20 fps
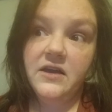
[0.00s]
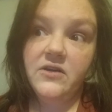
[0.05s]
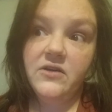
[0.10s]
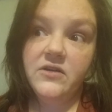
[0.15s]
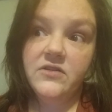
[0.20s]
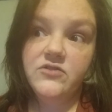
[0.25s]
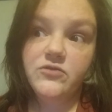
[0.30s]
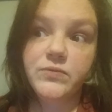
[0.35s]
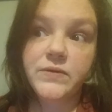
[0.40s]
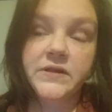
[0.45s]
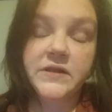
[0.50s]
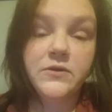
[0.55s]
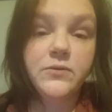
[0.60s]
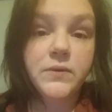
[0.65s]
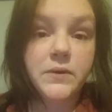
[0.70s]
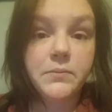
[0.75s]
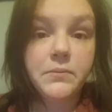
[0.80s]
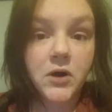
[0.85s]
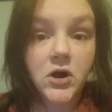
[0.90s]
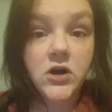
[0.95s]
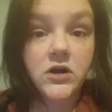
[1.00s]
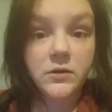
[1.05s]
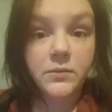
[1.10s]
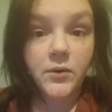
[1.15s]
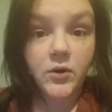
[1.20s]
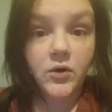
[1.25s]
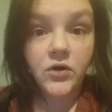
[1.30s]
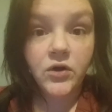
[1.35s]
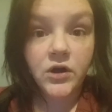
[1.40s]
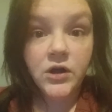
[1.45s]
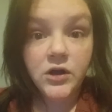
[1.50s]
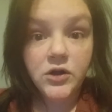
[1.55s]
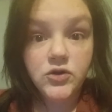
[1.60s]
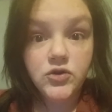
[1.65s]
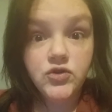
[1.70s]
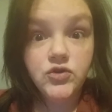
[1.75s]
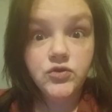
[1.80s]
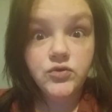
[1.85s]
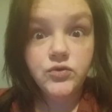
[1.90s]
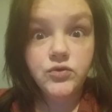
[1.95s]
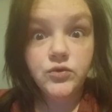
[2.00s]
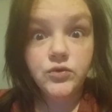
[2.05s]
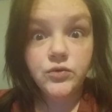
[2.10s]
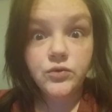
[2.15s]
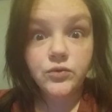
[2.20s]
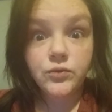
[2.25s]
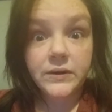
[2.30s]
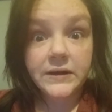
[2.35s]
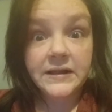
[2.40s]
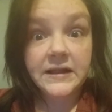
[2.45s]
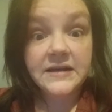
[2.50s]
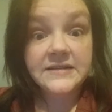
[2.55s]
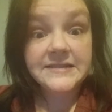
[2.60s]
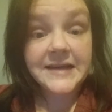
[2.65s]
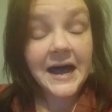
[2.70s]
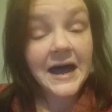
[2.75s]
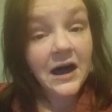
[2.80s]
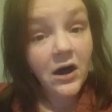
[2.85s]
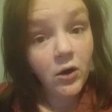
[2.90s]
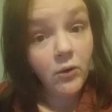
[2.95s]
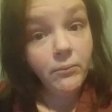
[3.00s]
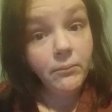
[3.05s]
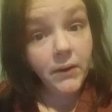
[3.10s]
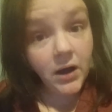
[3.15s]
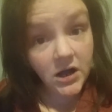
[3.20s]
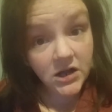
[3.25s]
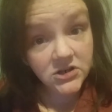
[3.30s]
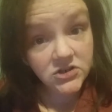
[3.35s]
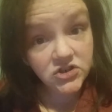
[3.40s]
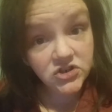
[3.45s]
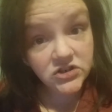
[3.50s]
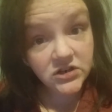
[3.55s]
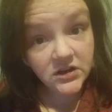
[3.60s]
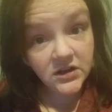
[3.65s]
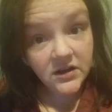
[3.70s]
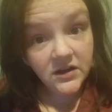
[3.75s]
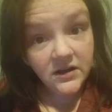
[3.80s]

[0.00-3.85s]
it's really remarkable to realize how much